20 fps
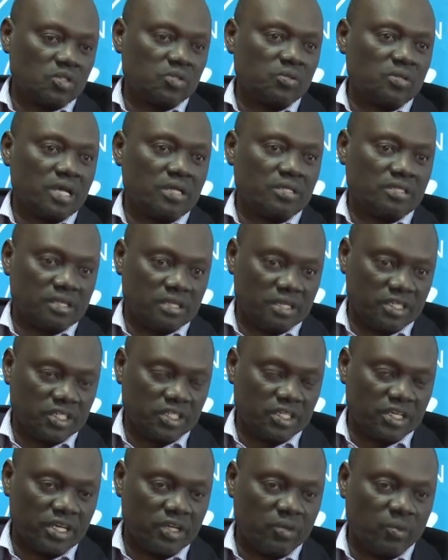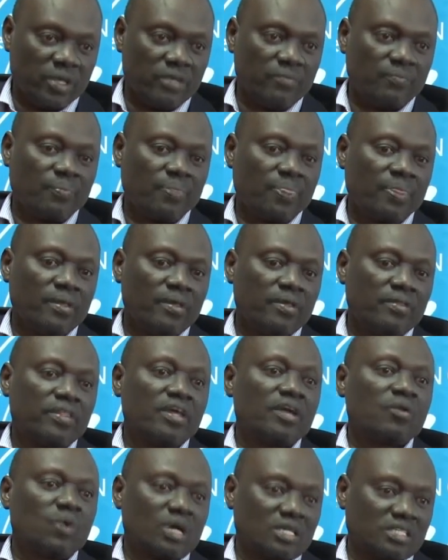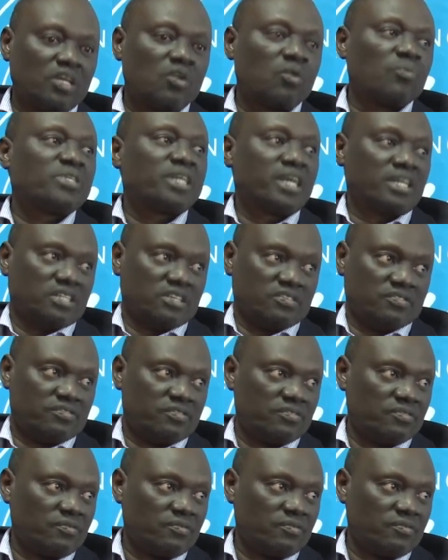Sudan International Gateway, there was an objective.